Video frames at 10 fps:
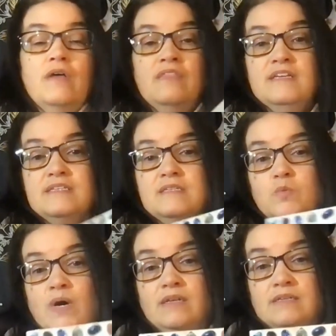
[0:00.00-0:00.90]
this is
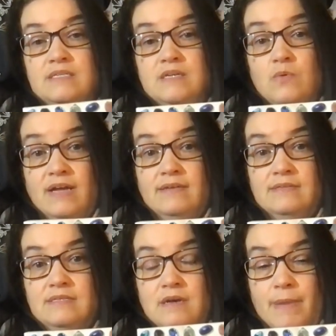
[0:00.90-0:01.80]
what is so
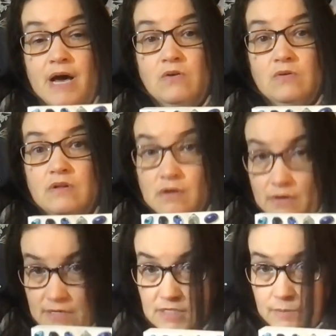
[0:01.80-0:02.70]
nice about the
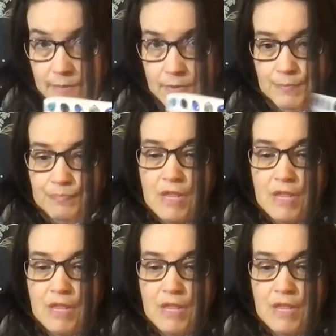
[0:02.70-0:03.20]
Crystal Bible.